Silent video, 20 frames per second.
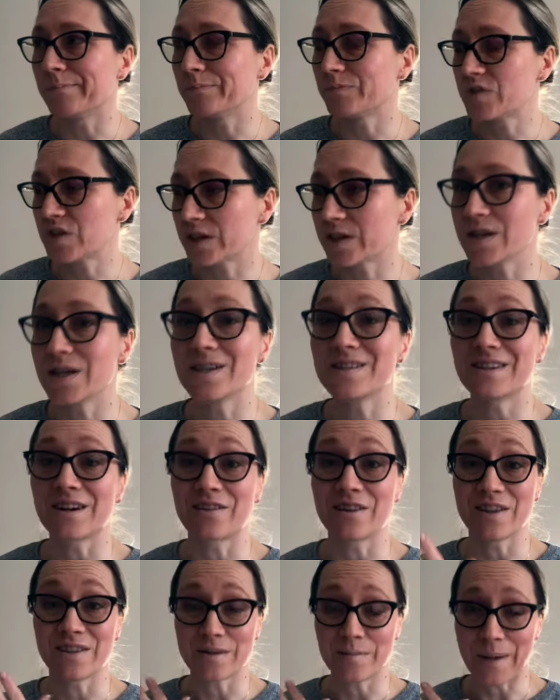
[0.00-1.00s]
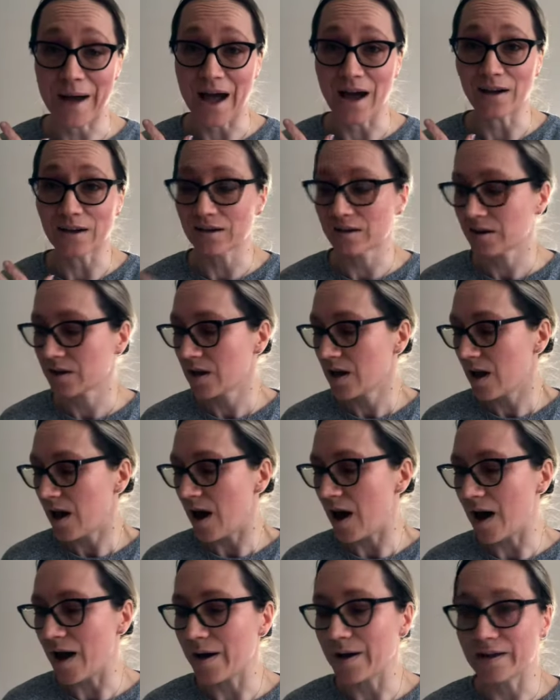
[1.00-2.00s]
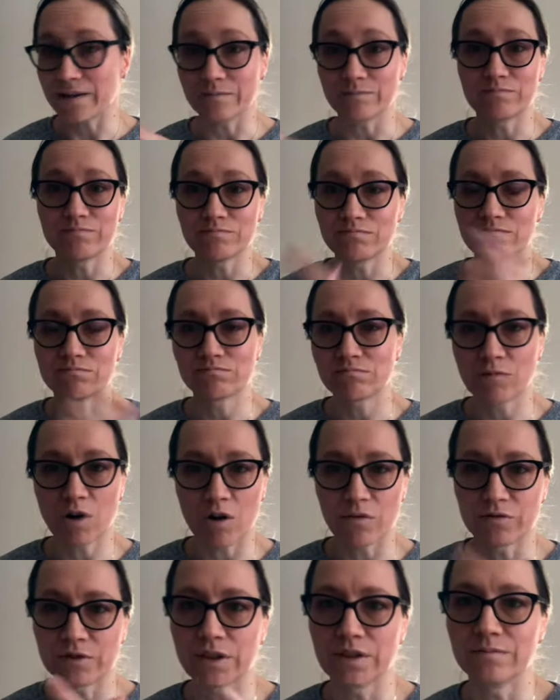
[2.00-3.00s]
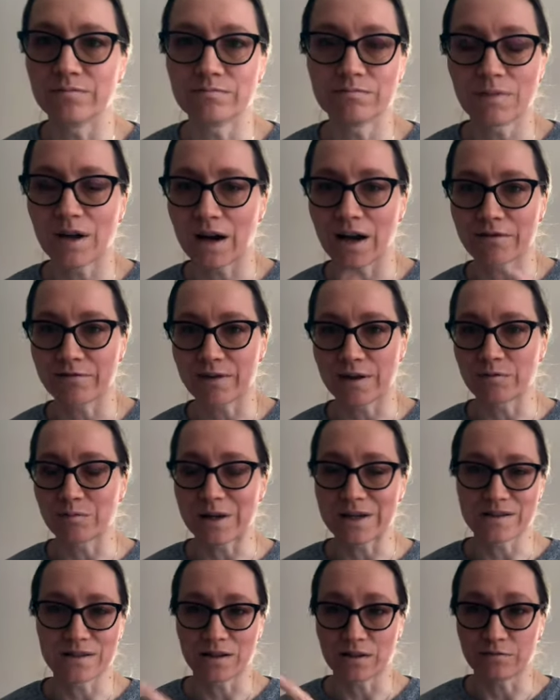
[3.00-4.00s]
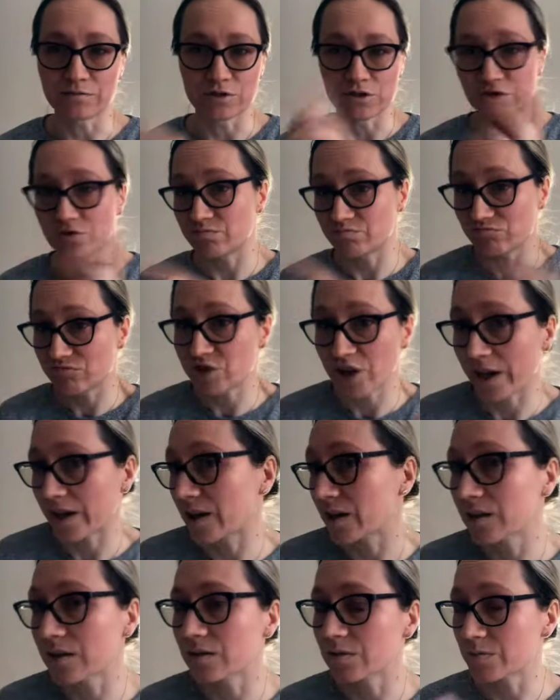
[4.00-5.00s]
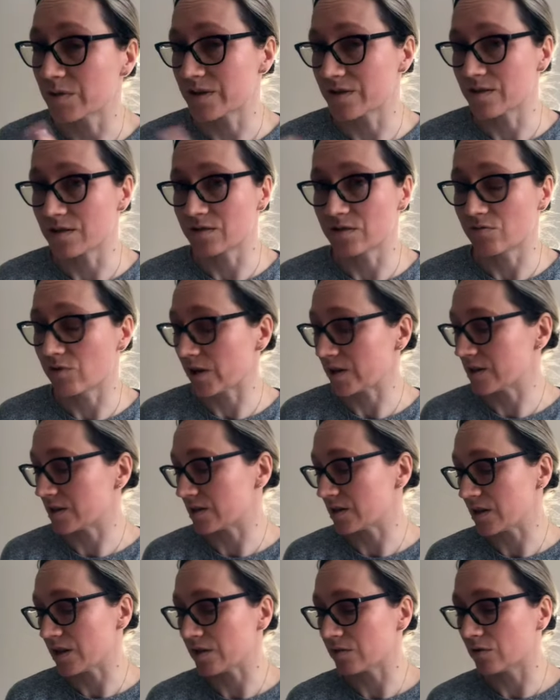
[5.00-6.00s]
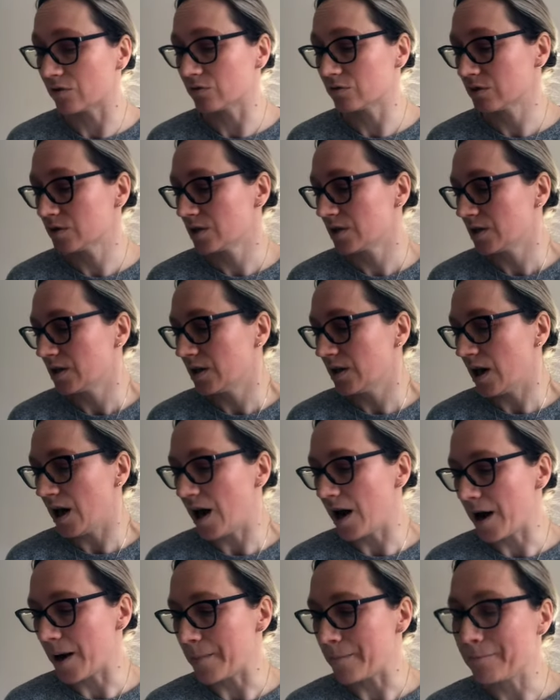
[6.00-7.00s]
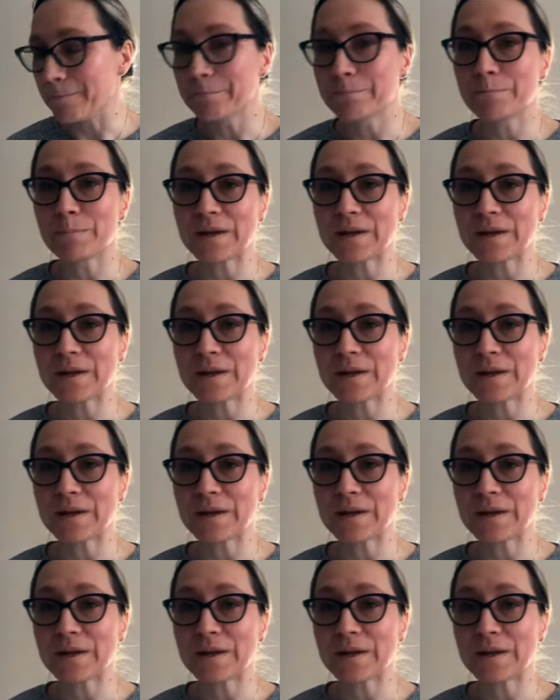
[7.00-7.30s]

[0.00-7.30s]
techniques are in the back, and often I found myself just checking, oh, is this the right technique or not?